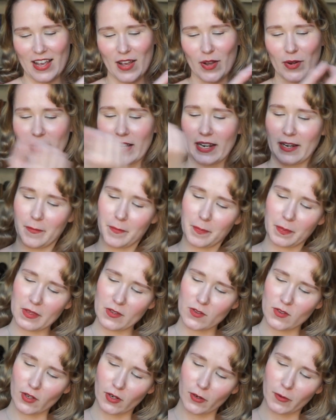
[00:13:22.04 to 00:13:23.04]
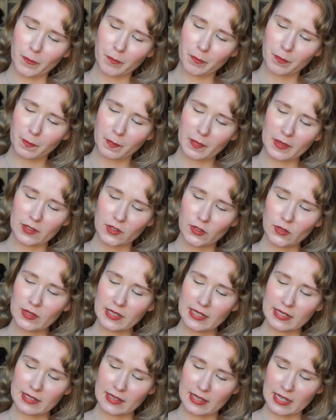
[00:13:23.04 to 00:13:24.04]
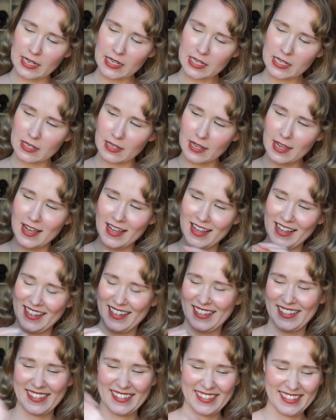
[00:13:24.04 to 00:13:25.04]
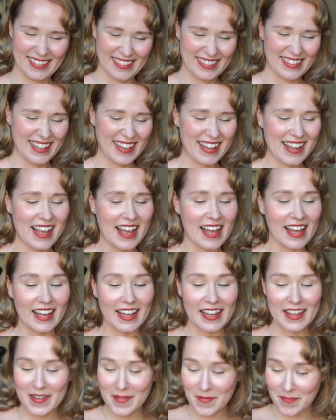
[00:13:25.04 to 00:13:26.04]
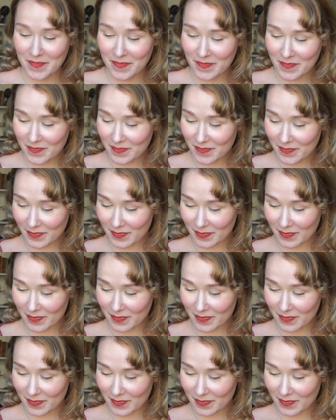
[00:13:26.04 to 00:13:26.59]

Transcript: Okay, so you need this. yeah,